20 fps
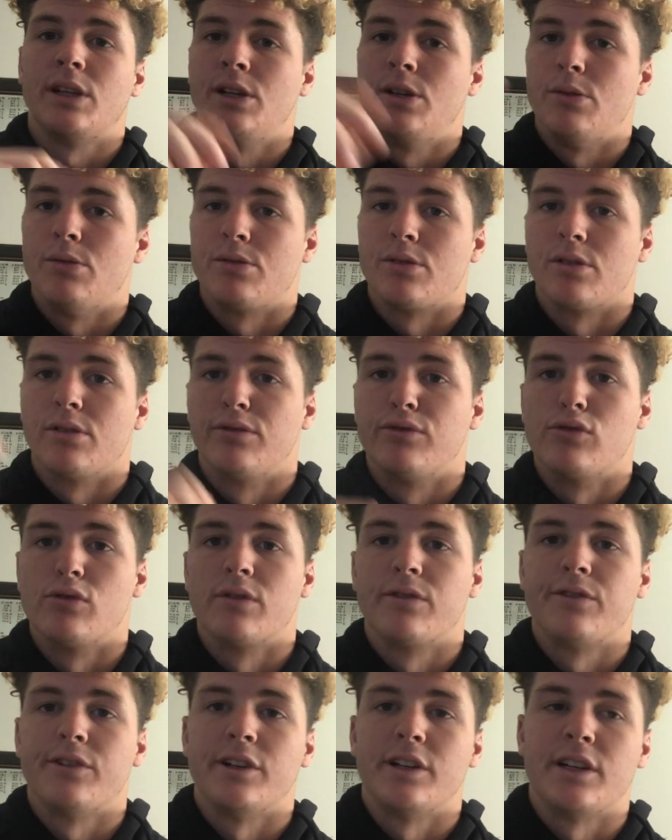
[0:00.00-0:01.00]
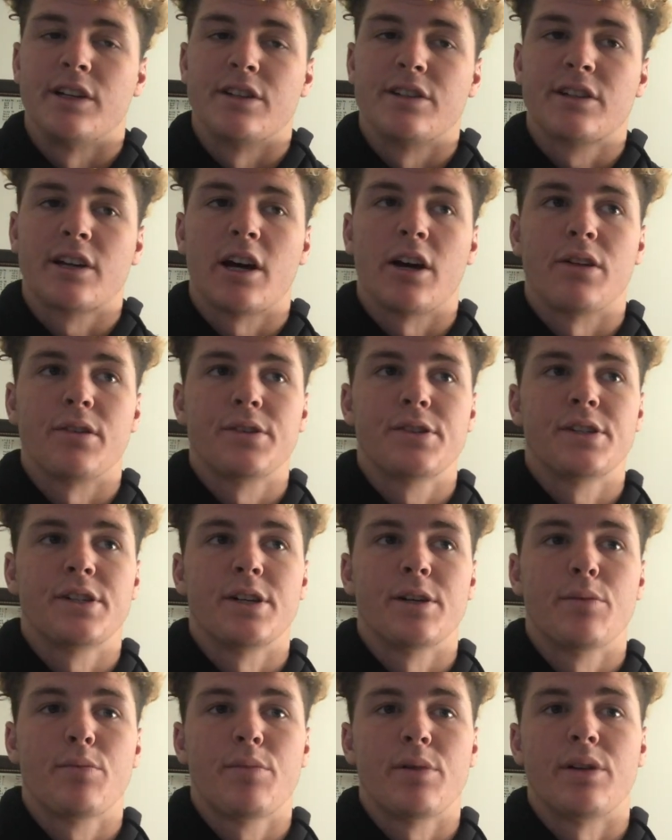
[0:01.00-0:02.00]
he was going to forfeit his
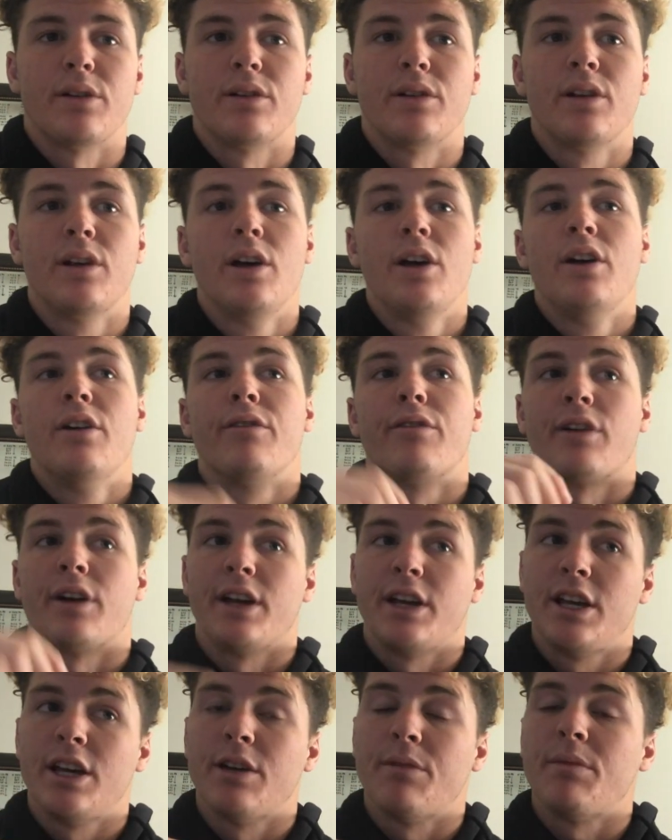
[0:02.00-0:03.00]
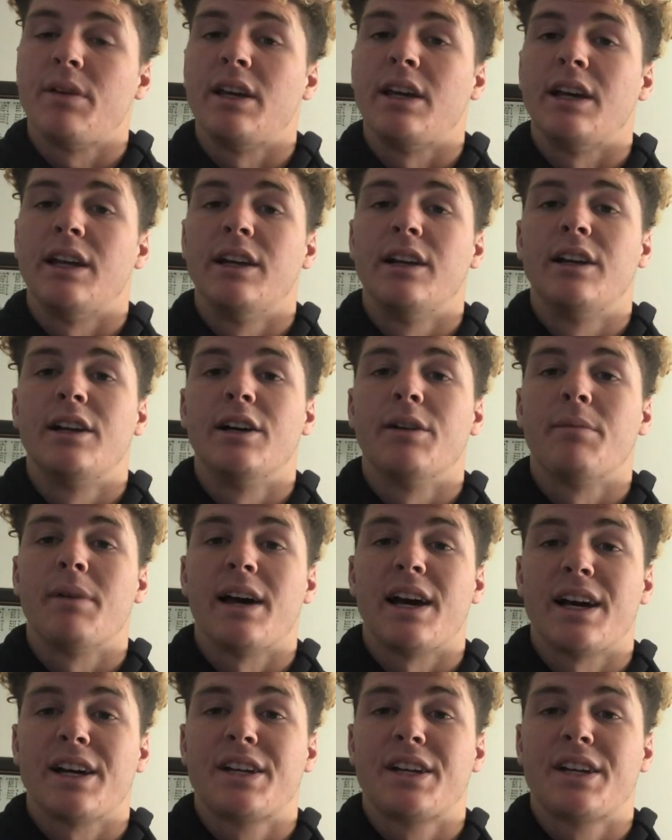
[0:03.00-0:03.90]
scholarship. And for him, he ended up